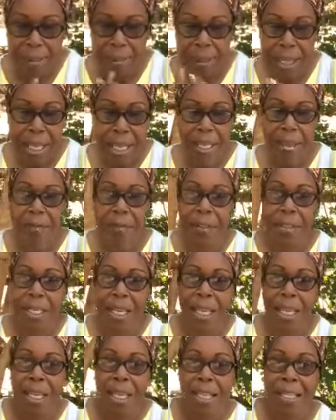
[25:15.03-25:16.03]
thank you for
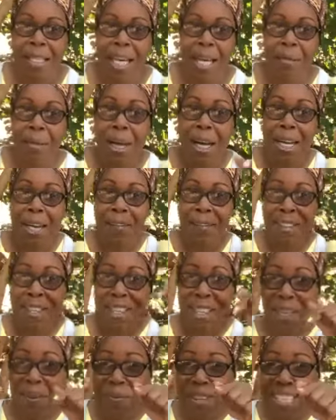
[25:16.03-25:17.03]
taking the time out of
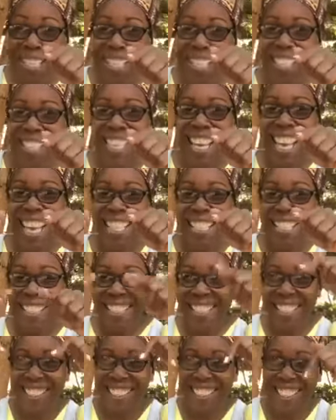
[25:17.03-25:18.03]
your busy
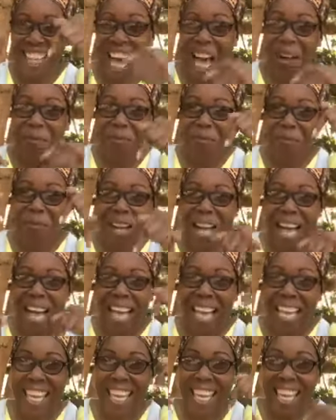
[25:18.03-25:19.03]
schedule to stop
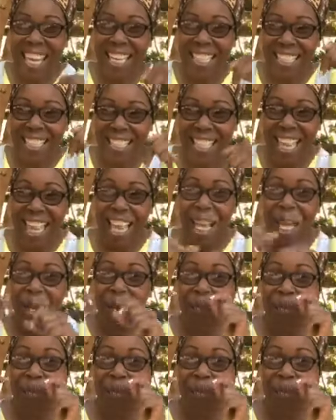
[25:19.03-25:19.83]
by here today